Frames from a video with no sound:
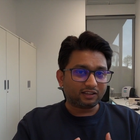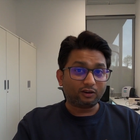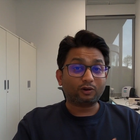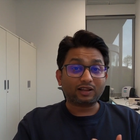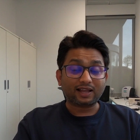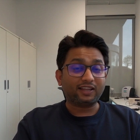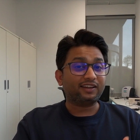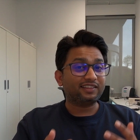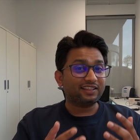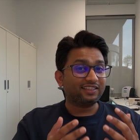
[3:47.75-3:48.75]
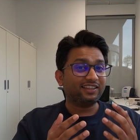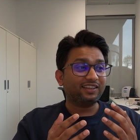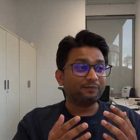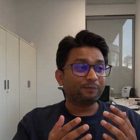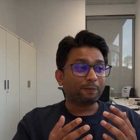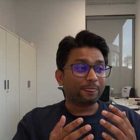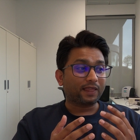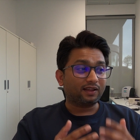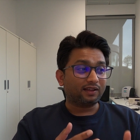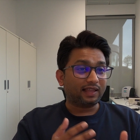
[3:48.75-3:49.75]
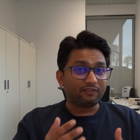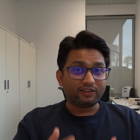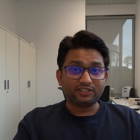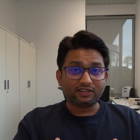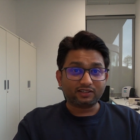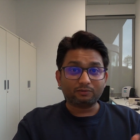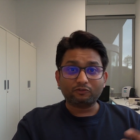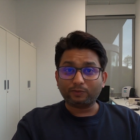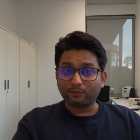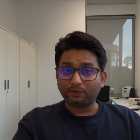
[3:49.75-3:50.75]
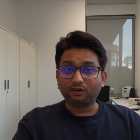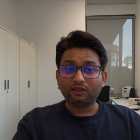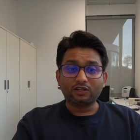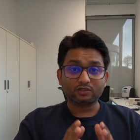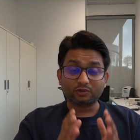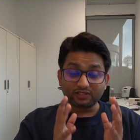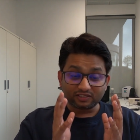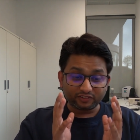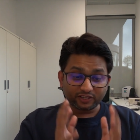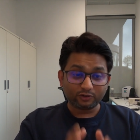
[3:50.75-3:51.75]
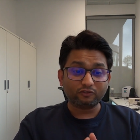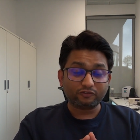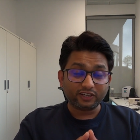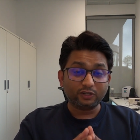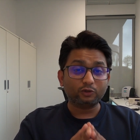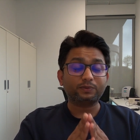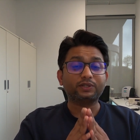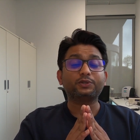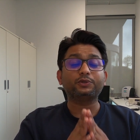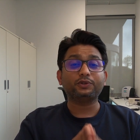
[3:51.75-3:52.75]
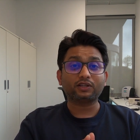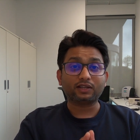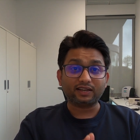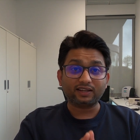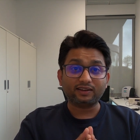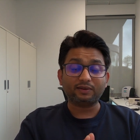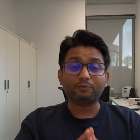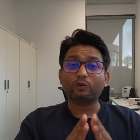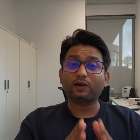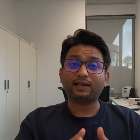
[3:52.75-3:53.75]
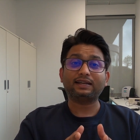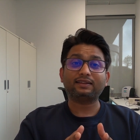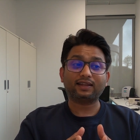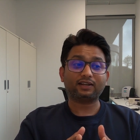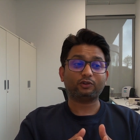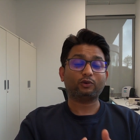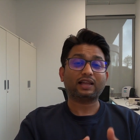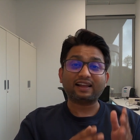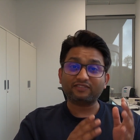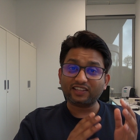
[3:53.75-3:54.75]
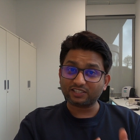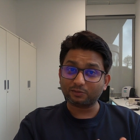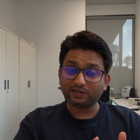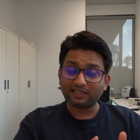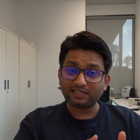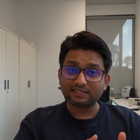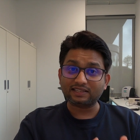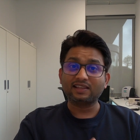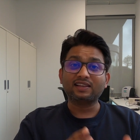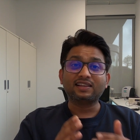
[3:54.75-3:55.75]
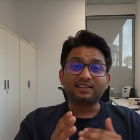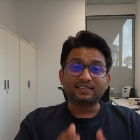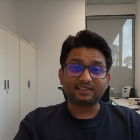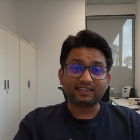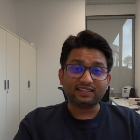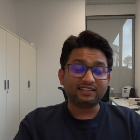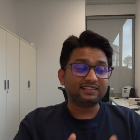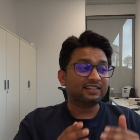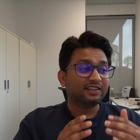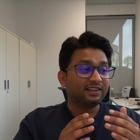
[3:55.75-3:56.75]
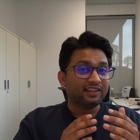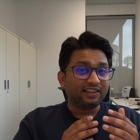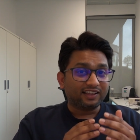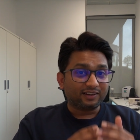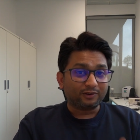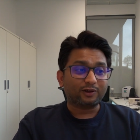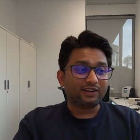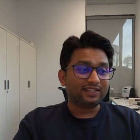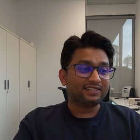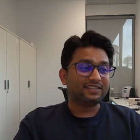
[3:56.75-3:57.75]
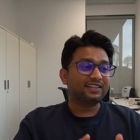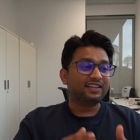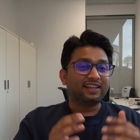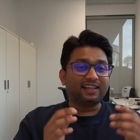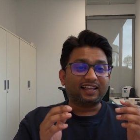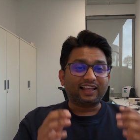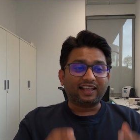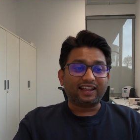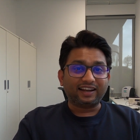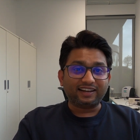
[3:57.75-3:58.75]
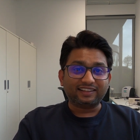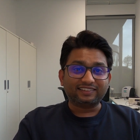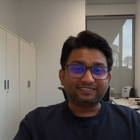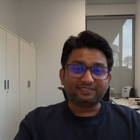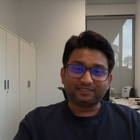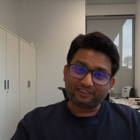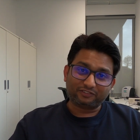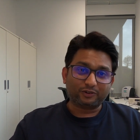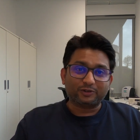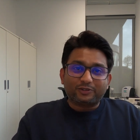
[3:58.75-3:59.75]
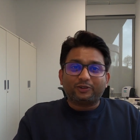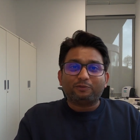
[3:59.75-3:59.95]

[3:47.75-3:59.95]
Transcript: a lot higher than the average income of people. So it's a very good field to pursue your career in, provided that you have the expertise, skills, knowledge, and of course your